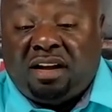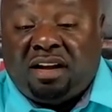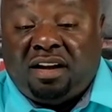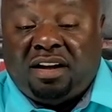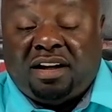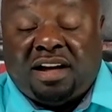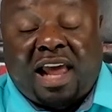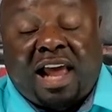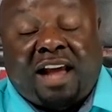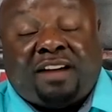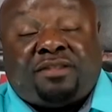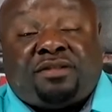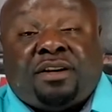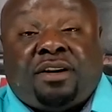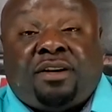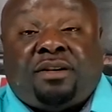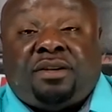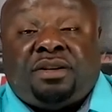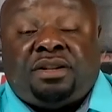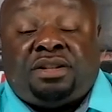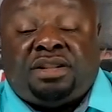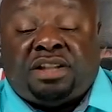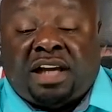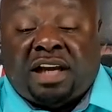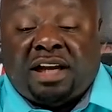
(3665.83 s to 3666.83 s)
and actually
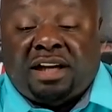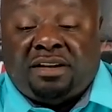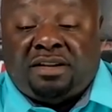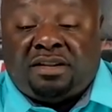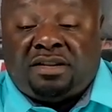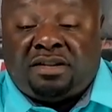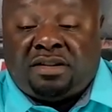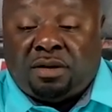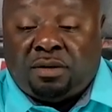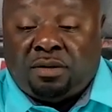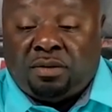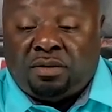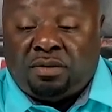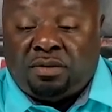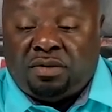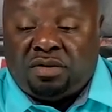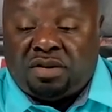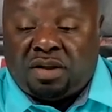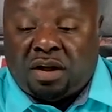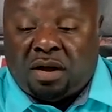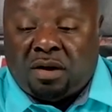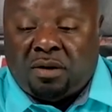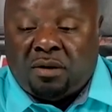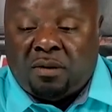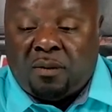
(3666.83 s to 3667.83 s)
going to change soon.
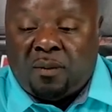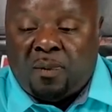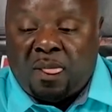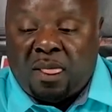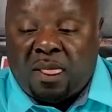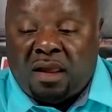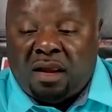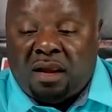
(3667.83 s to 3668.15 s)
So,